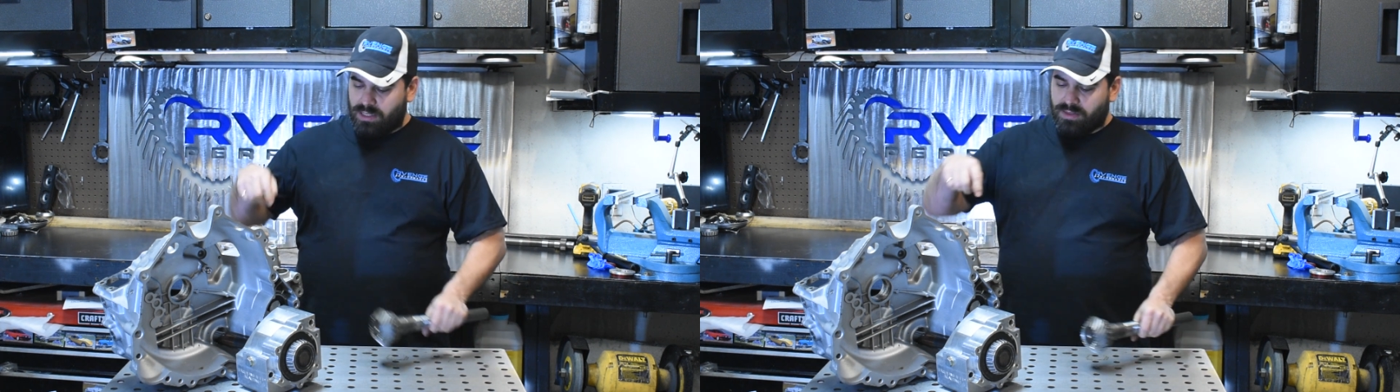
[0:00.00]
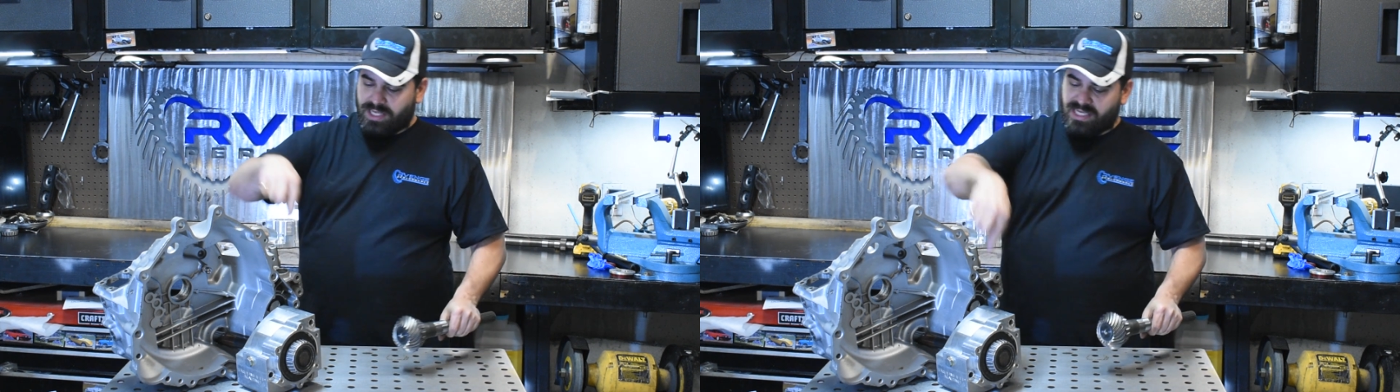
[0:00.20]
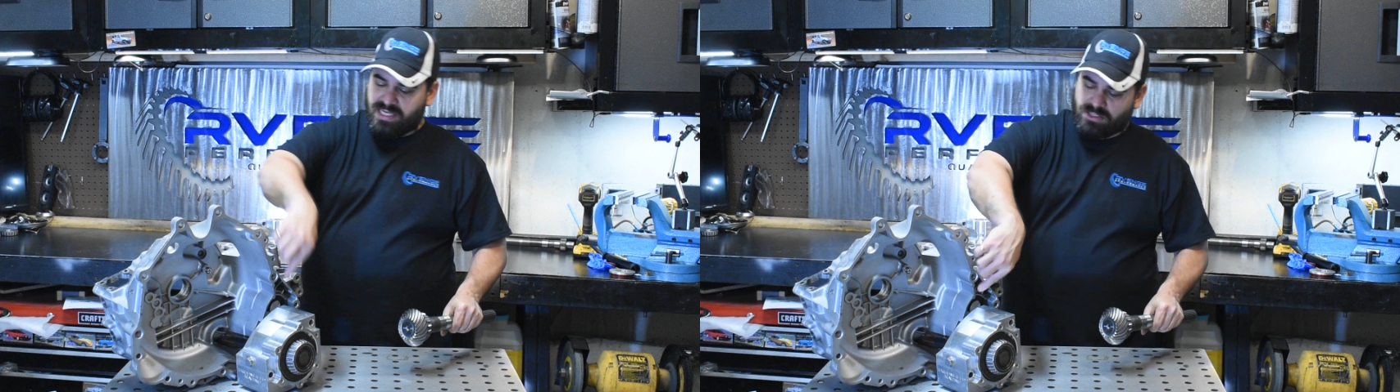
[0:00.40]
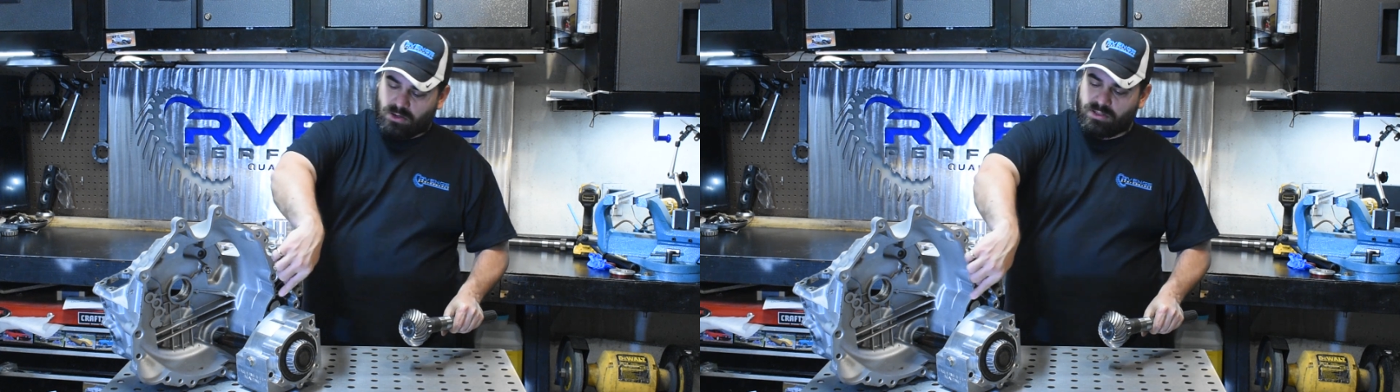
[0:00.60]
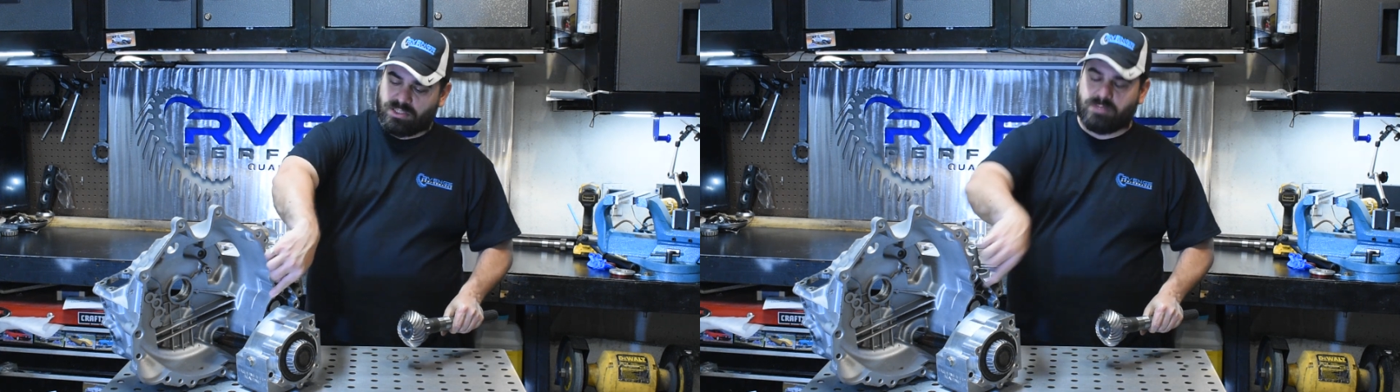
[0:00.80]
these
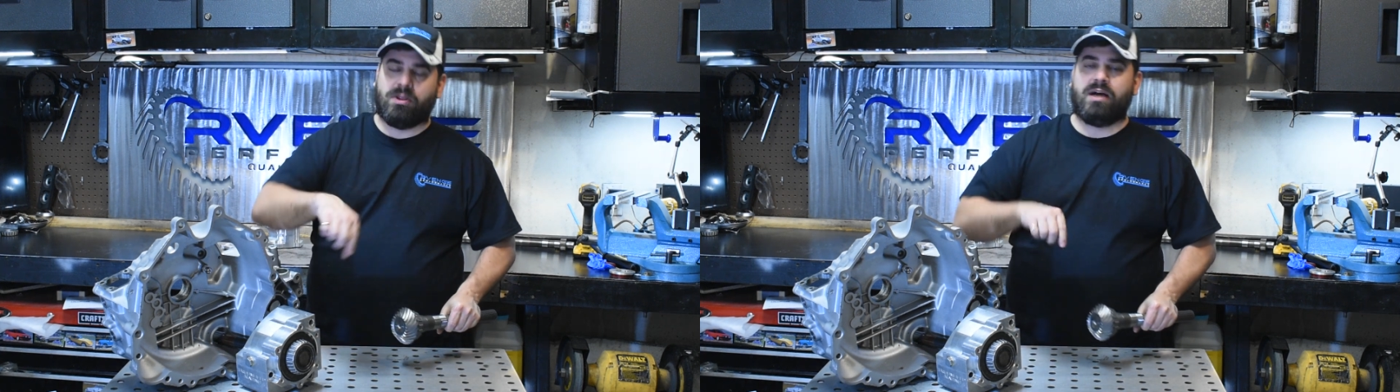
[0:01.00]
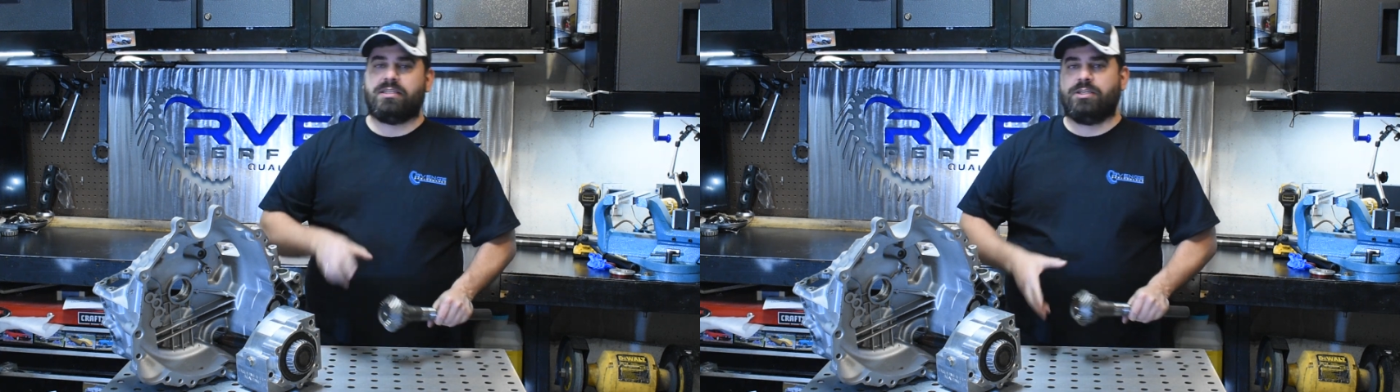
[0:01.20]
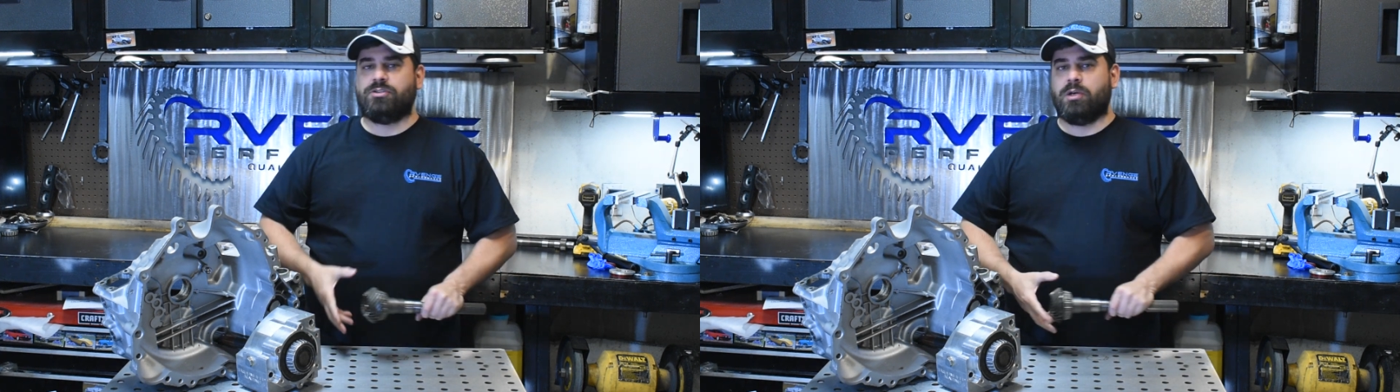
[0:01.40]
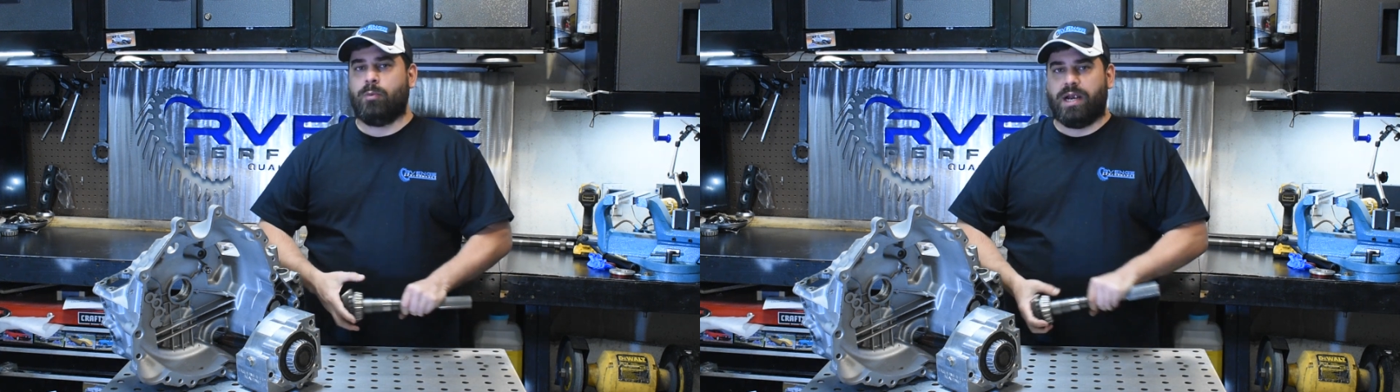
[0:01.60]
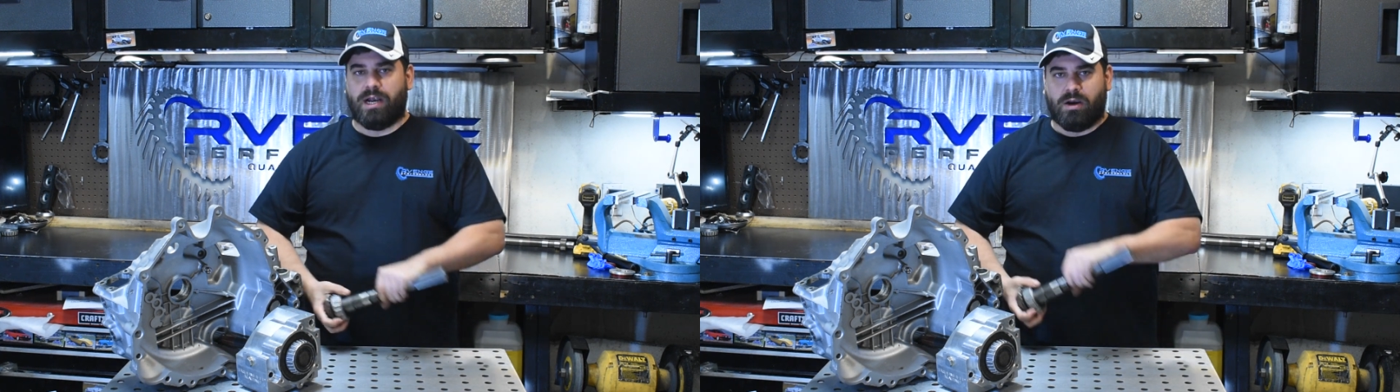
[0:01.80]
are the splines usually
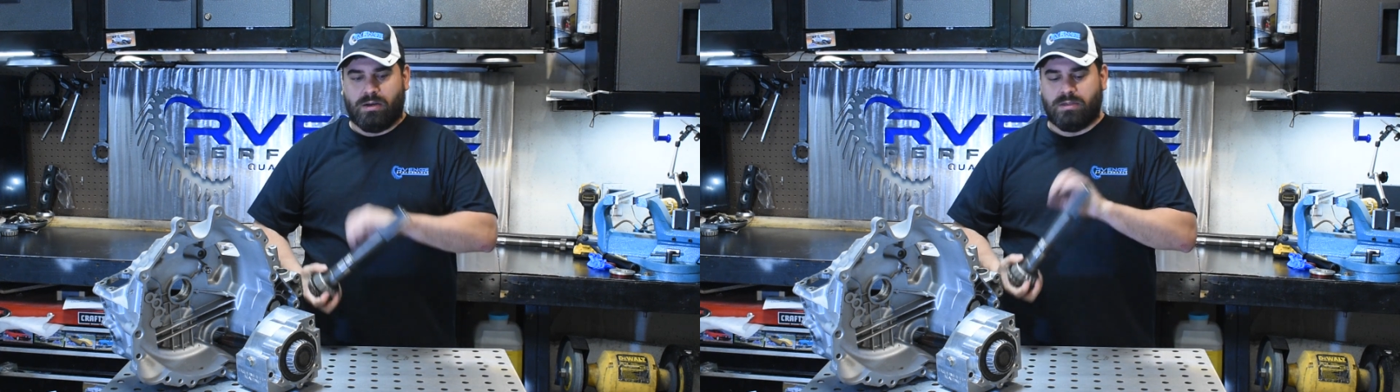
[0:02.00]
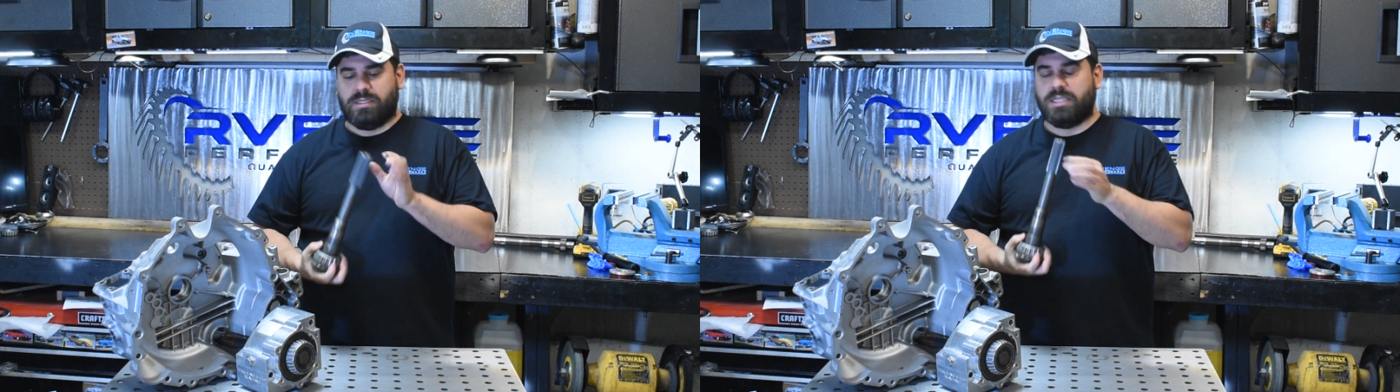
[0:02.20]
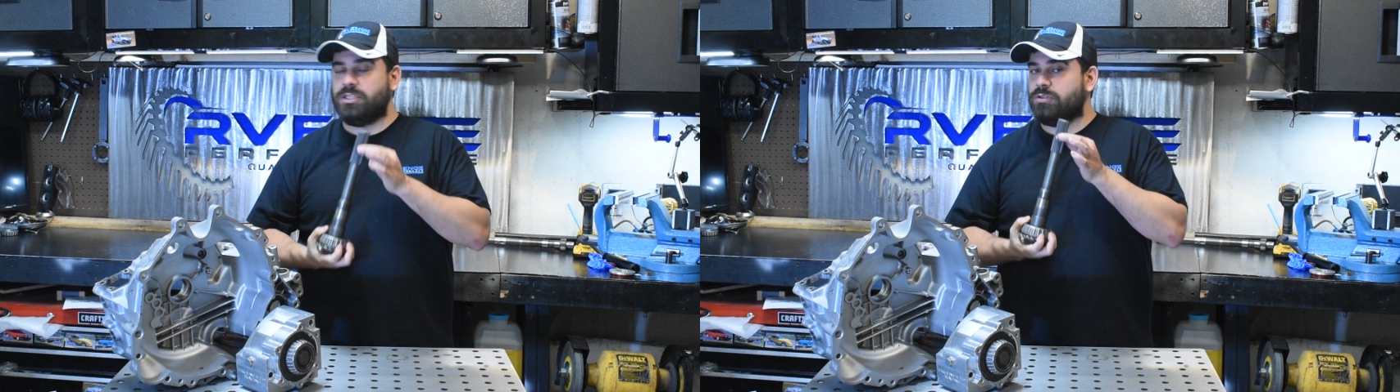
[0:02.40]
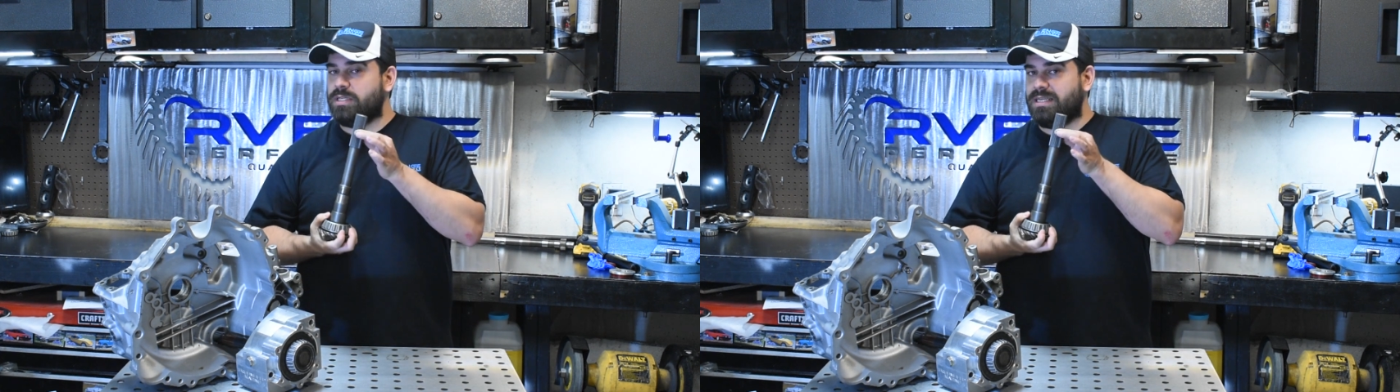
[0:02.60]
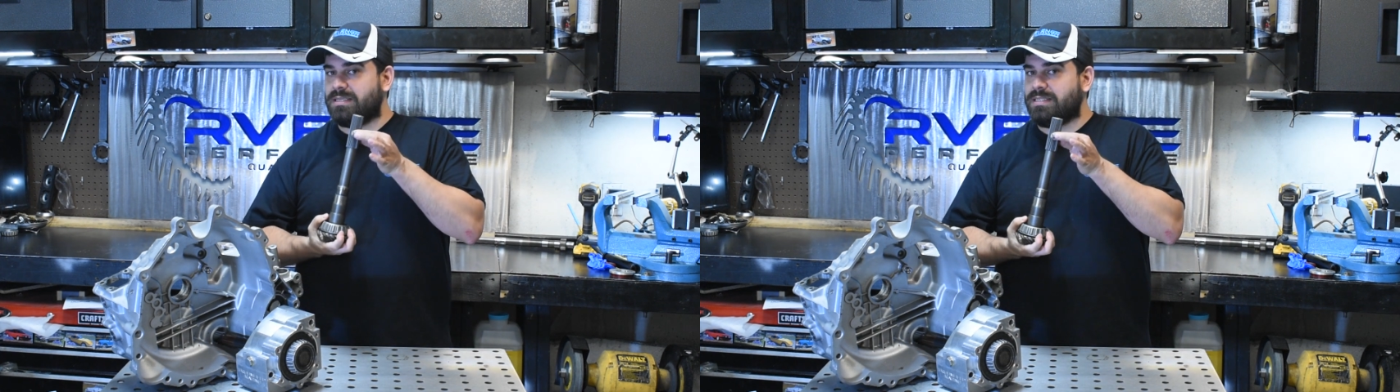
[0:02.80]
wear. This
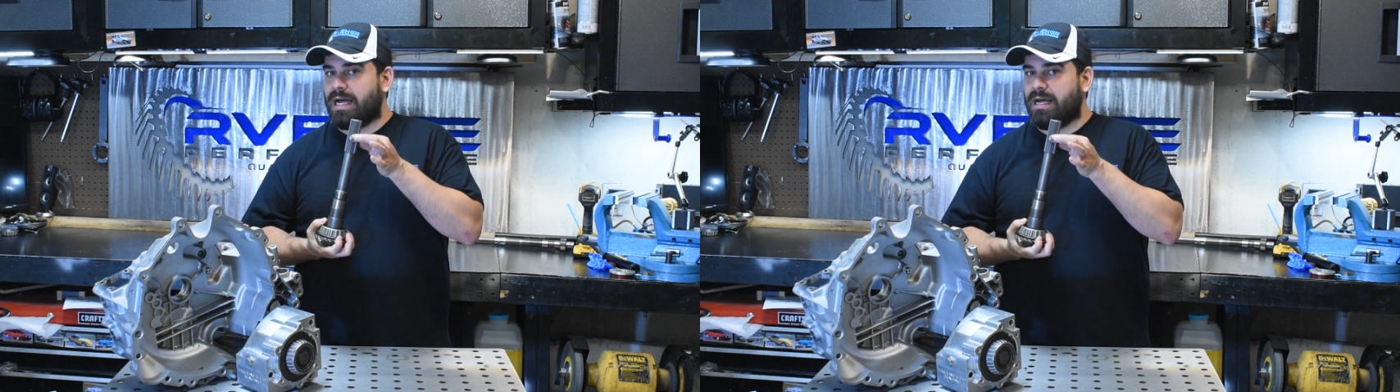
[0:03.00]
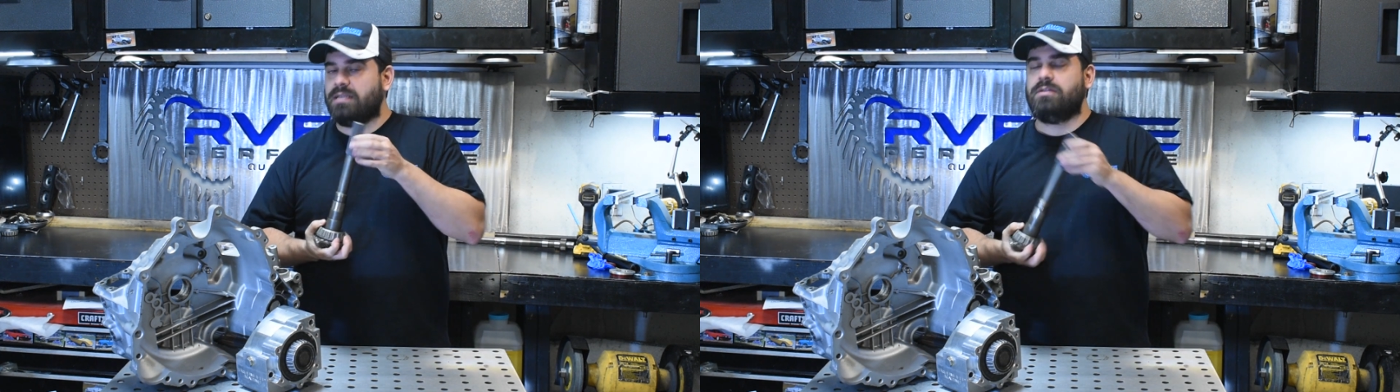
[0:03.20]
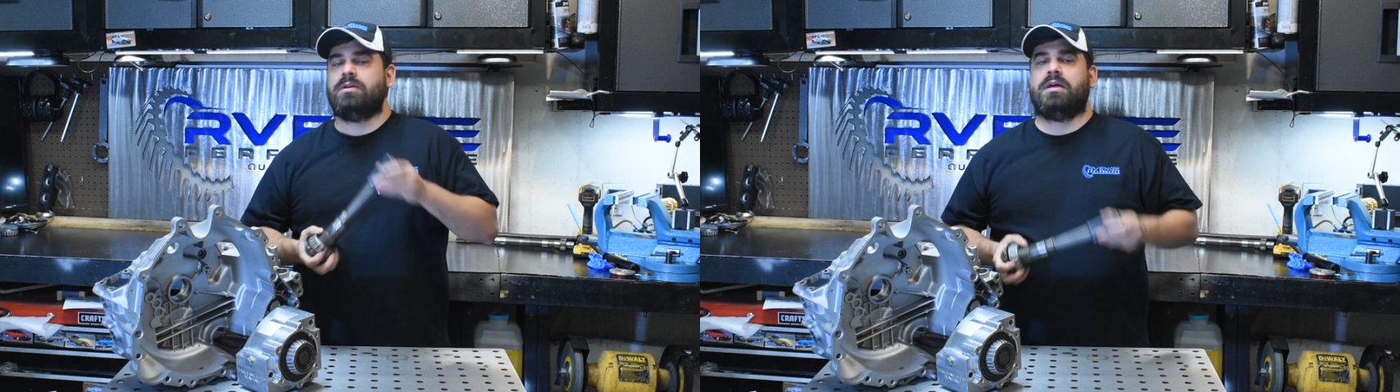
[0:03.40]
usually does not.